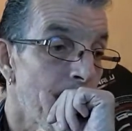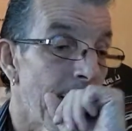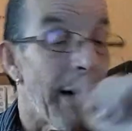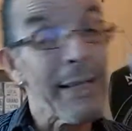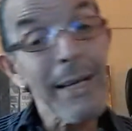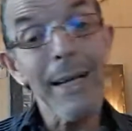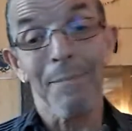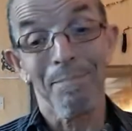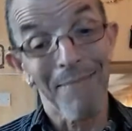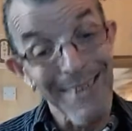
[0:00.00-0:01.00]
and
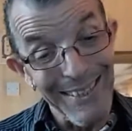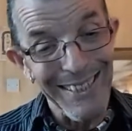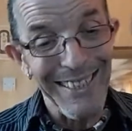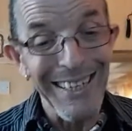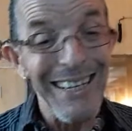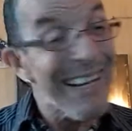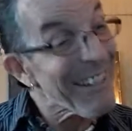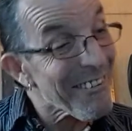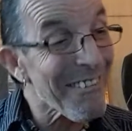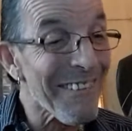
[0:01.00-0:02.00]
again,
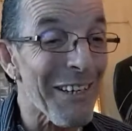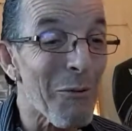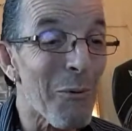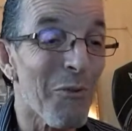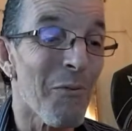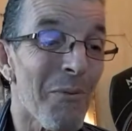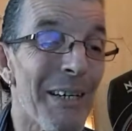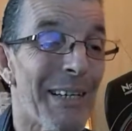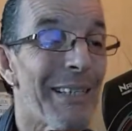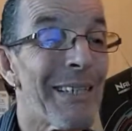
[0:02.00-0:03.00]
it still wasn't
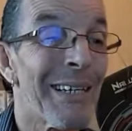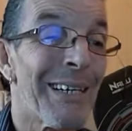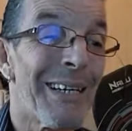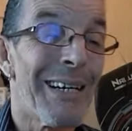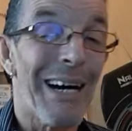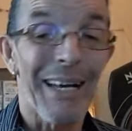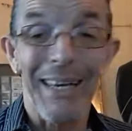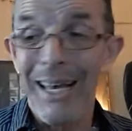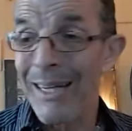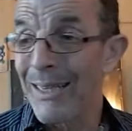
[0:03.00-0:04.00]
right.
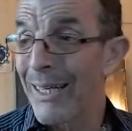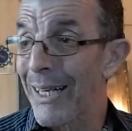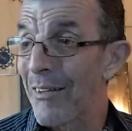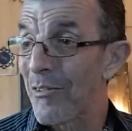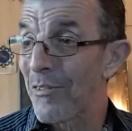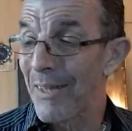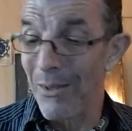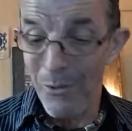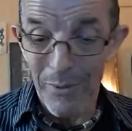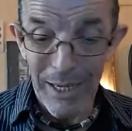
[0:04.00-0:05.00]
Again, it
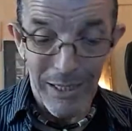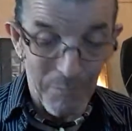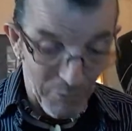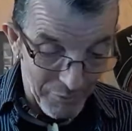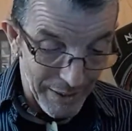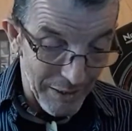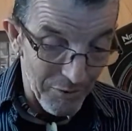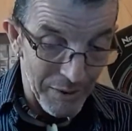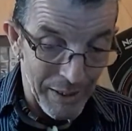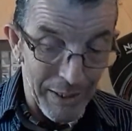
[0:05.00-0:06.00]
still had mistakes
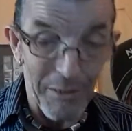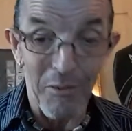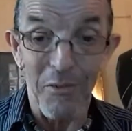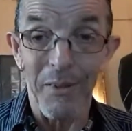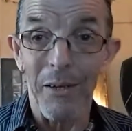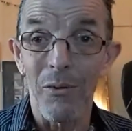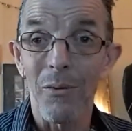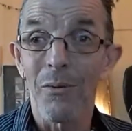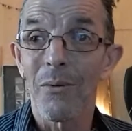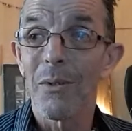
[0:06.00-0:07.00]
in it and
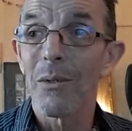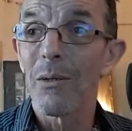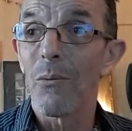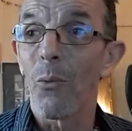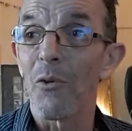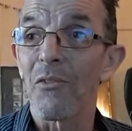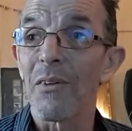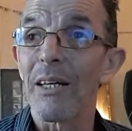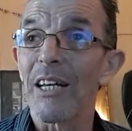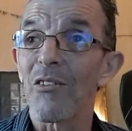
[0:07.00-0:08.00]
still
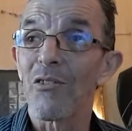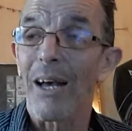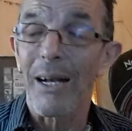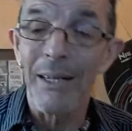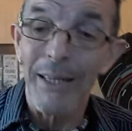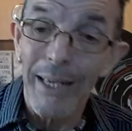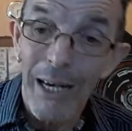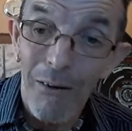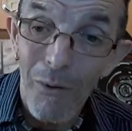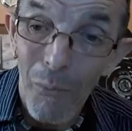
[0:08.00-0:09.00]
wasn't exactly
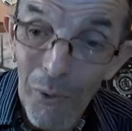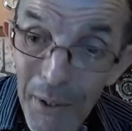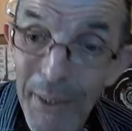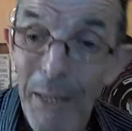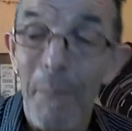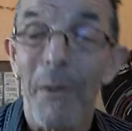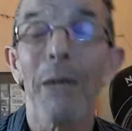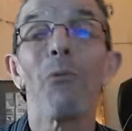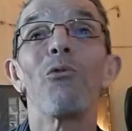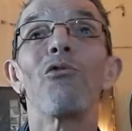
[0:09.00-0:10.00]
how I wanted it, but I
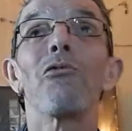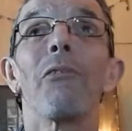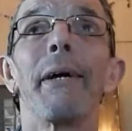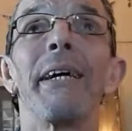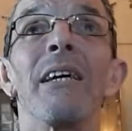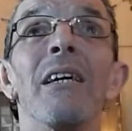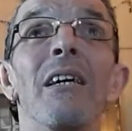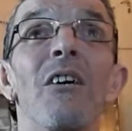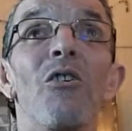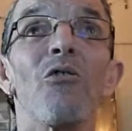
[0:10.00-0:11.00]
was trying
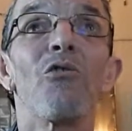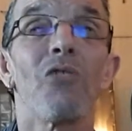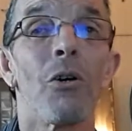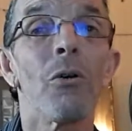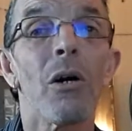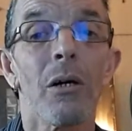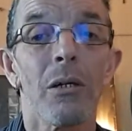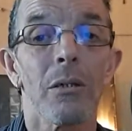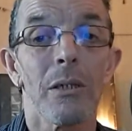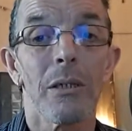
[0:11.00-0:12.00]
so
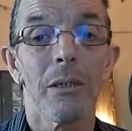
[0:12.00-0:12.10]
hard